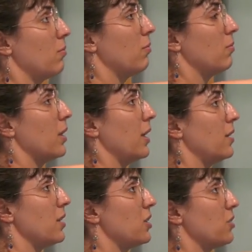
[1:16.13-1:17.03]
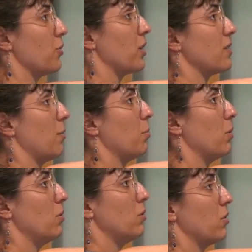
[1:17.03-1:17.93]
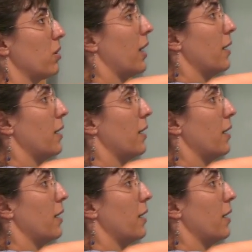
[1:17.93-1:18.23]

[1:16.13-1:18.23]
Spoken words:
the integers, for example, or R.